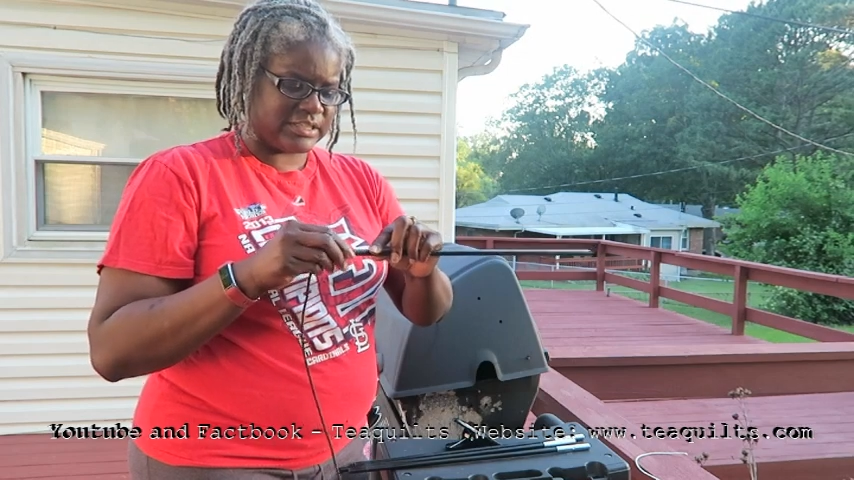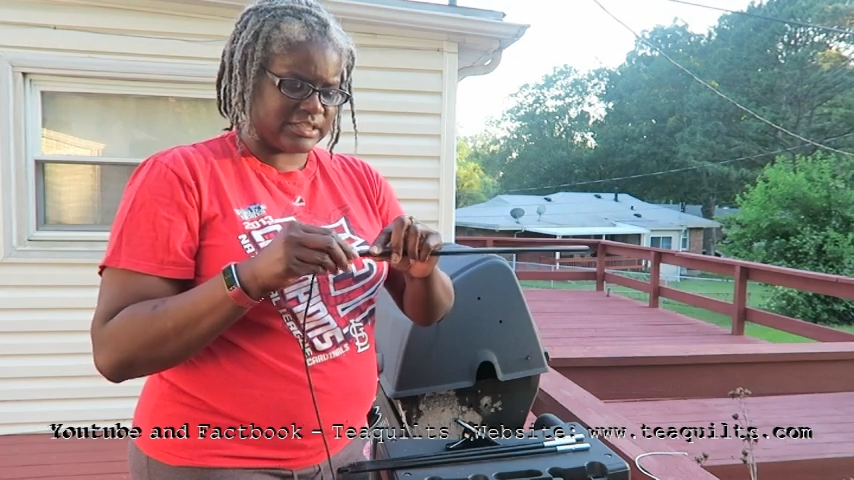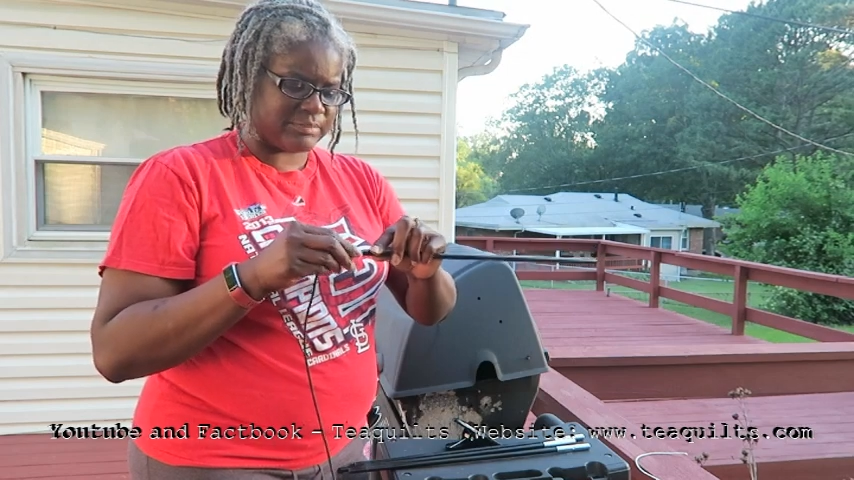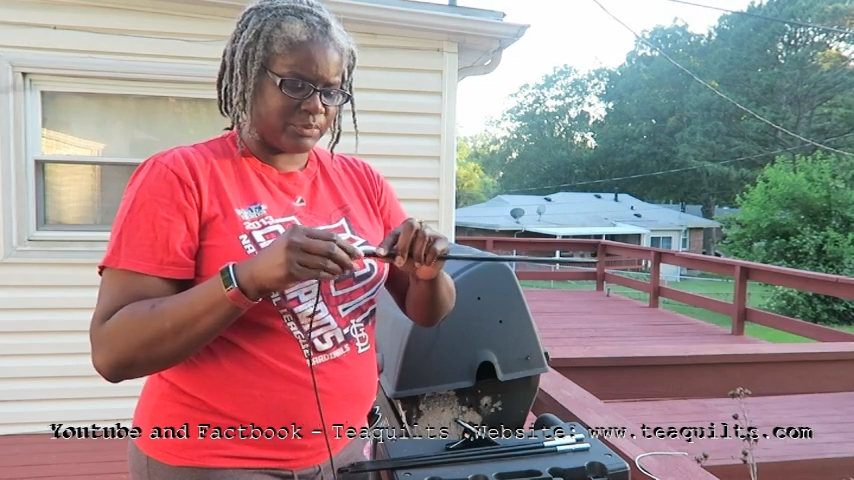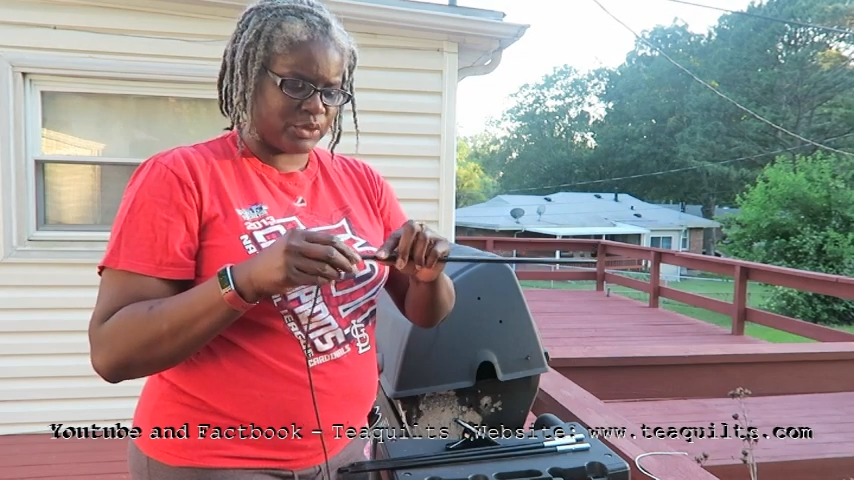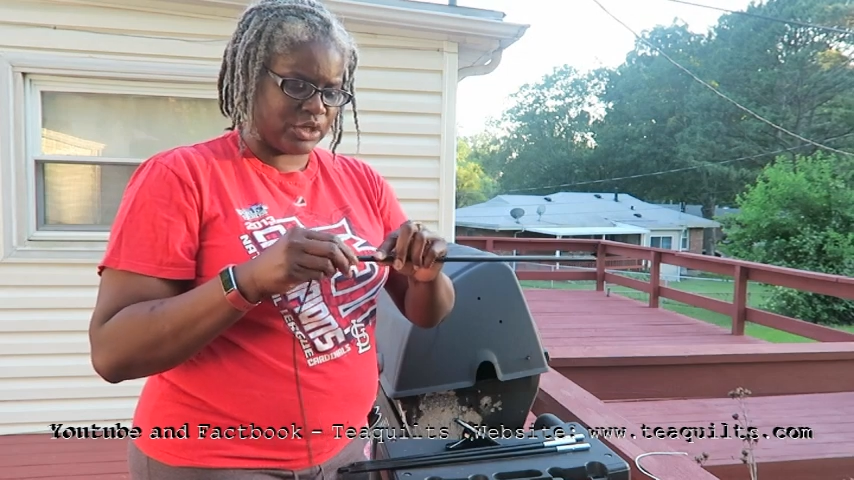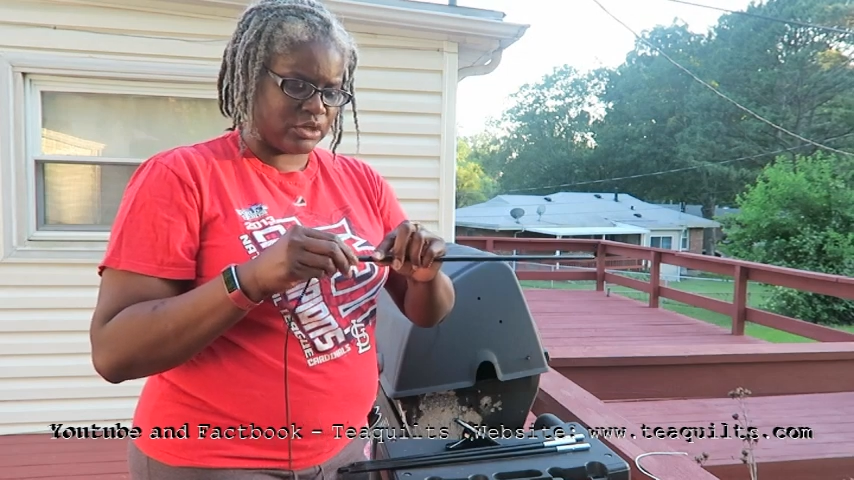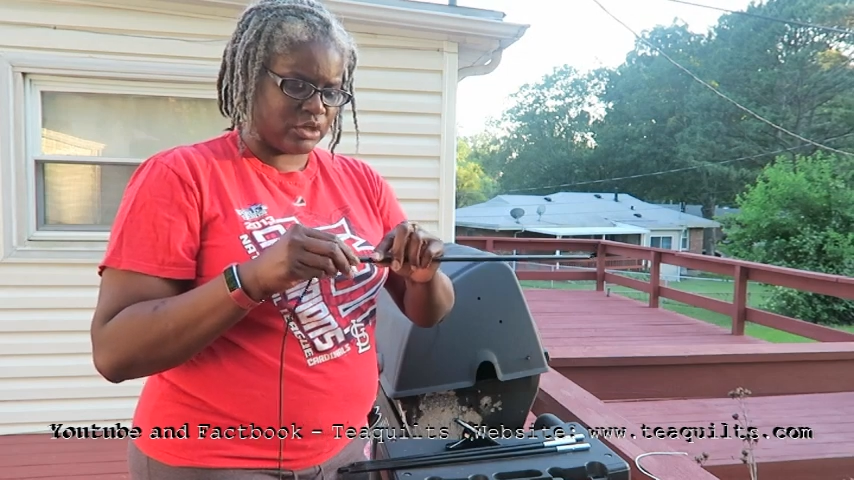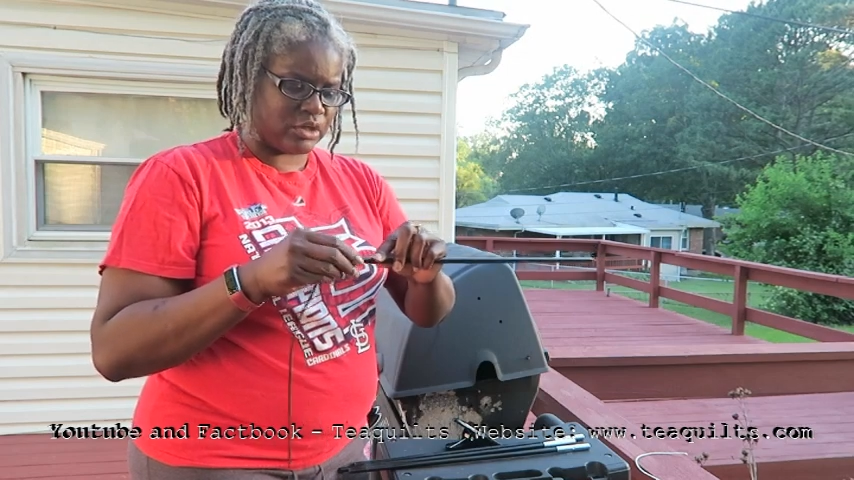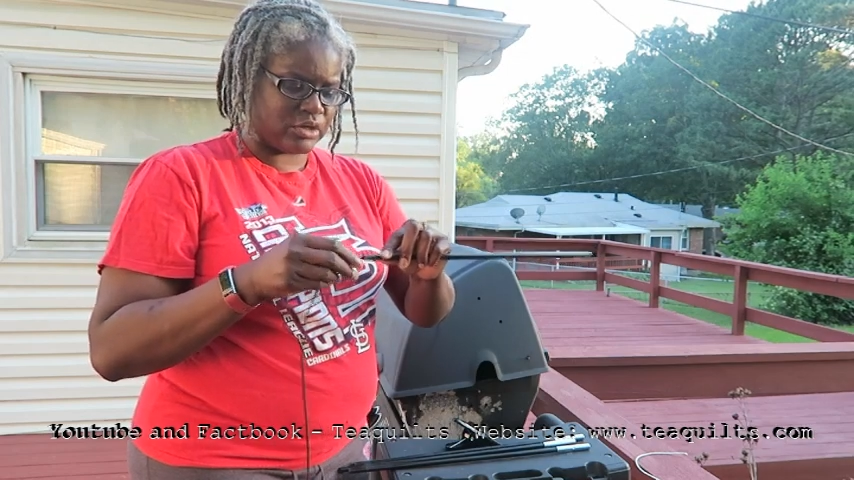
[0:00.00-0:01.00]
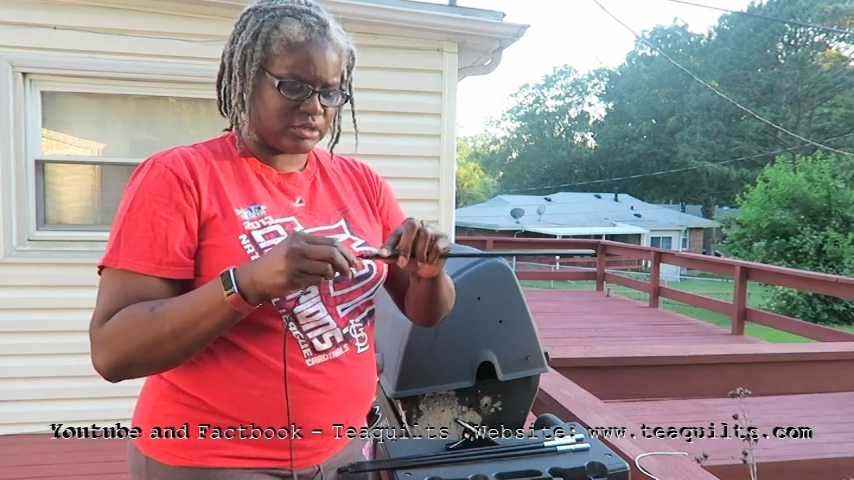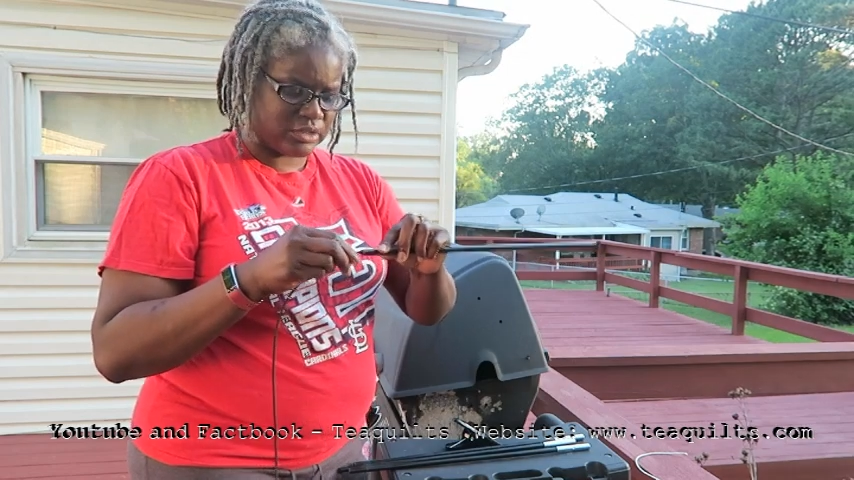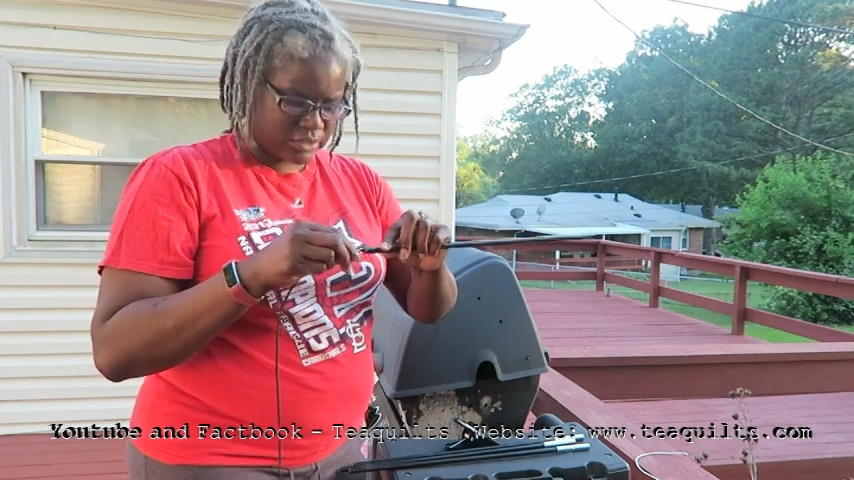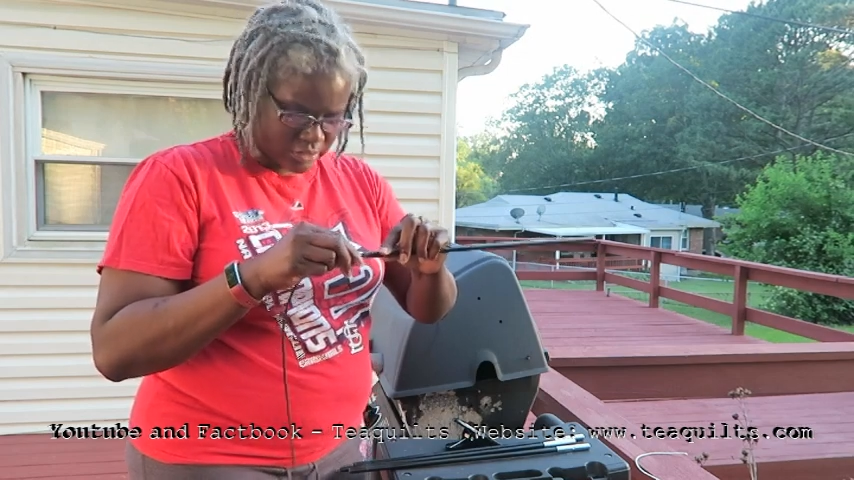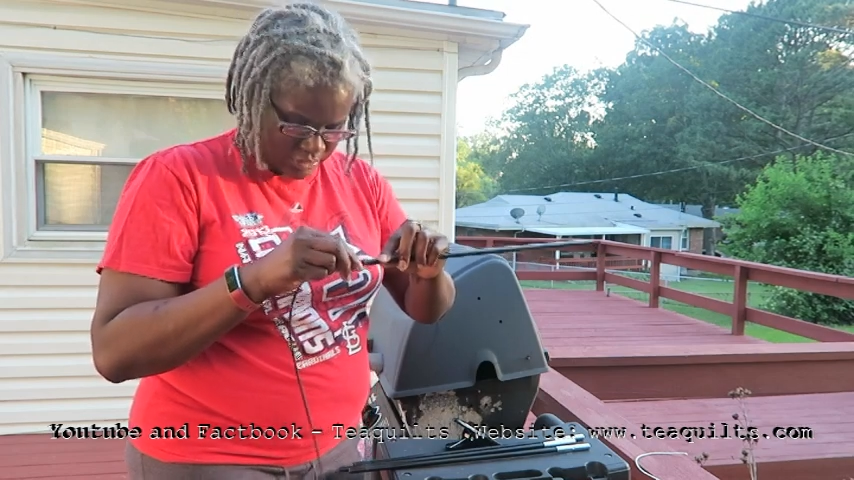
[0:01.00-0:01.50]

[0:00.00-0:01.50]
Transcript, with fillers: it's pretty long